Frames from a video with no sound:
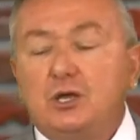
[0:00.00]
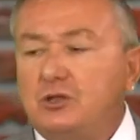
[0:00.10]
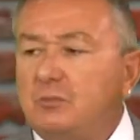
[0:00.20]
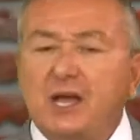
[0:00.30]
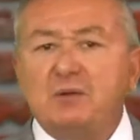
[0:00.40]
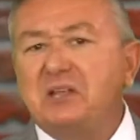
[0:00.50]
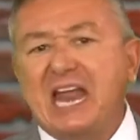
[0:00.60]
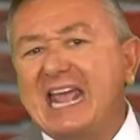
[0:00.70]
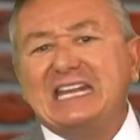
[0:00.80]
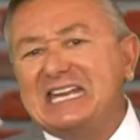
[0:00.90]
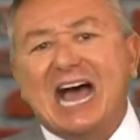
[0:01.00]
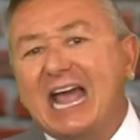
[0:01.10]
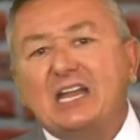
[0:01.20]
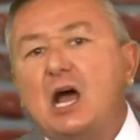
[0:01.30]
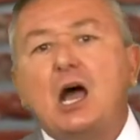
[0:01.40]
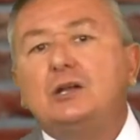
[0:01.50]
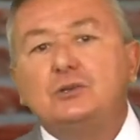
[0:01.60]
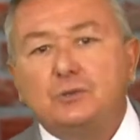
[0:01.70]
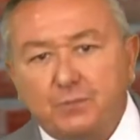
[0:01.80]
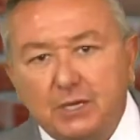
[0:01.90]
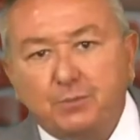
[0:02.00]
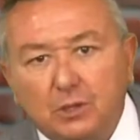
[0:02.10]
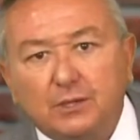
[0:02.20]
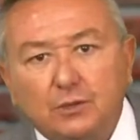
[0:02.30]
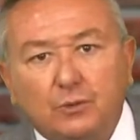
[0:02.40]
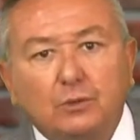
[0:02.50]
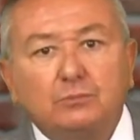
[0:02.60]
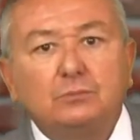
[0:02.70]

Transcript: There might have been 800-900 people in the room.